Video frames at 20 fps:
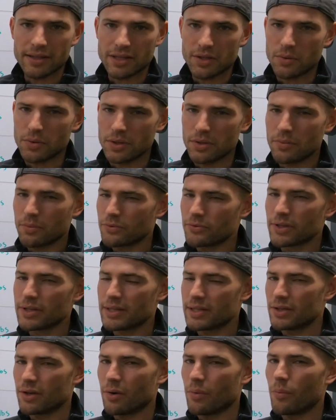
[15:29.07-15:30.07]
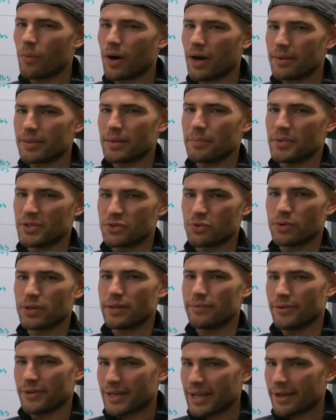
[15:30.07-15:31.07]
You really don't want the majority
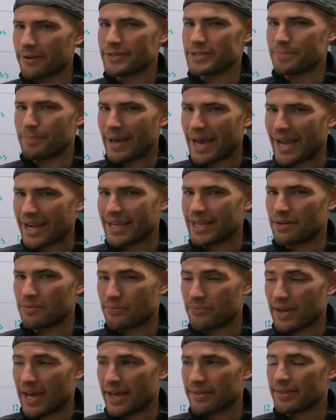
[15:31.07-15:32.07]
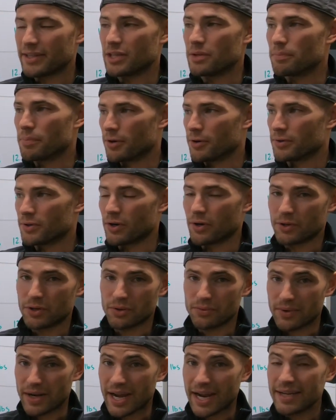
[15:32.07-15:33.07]
of your calories back in fat that you burned on
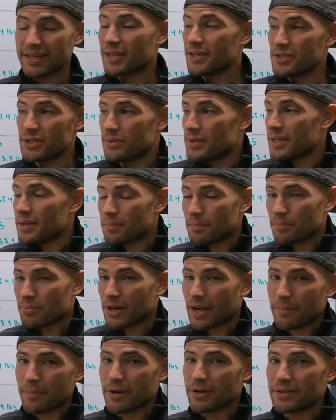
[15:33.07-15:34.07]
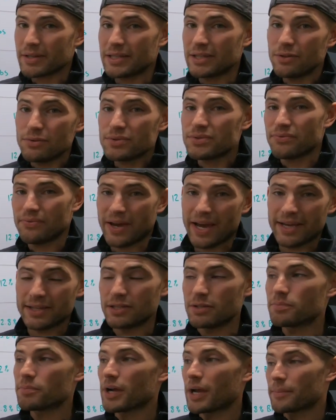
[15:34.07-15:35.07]
your ride, because you didn't primarily use fat.
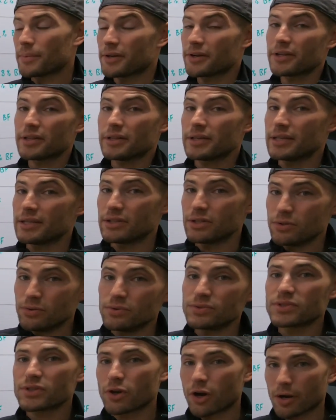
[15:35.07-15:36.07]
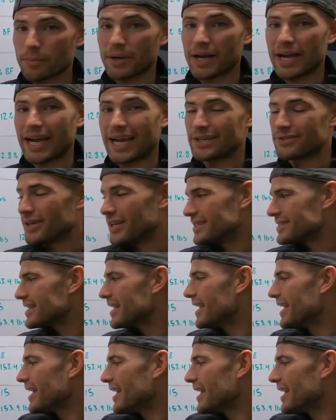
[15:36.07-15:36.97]
You primarily used carbohydrates.